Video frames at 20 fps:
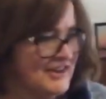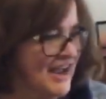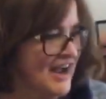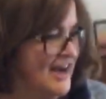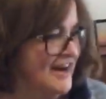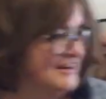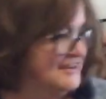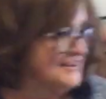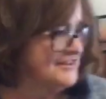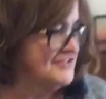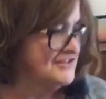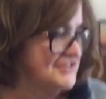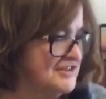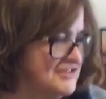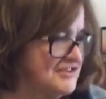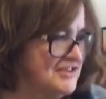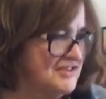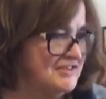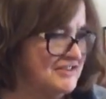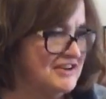yeah,
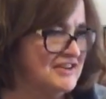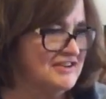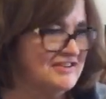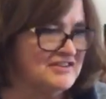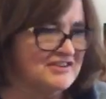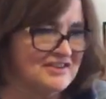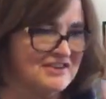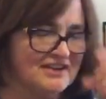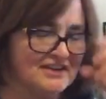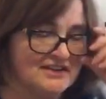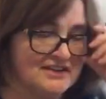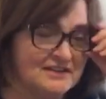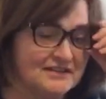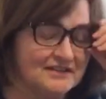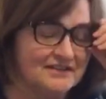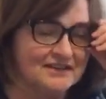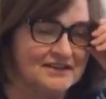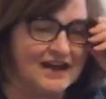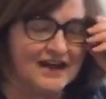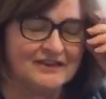so they're either gonna,
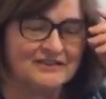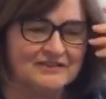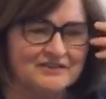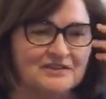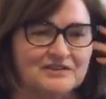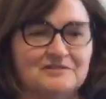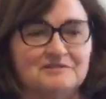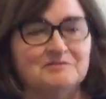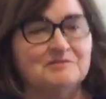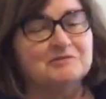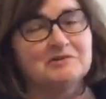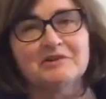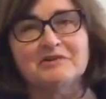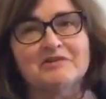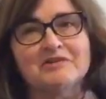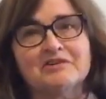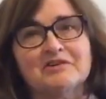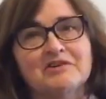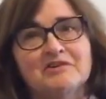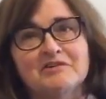I don't know where
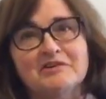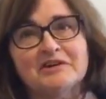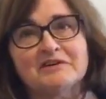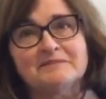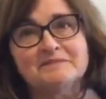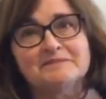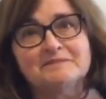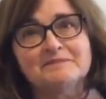they're going.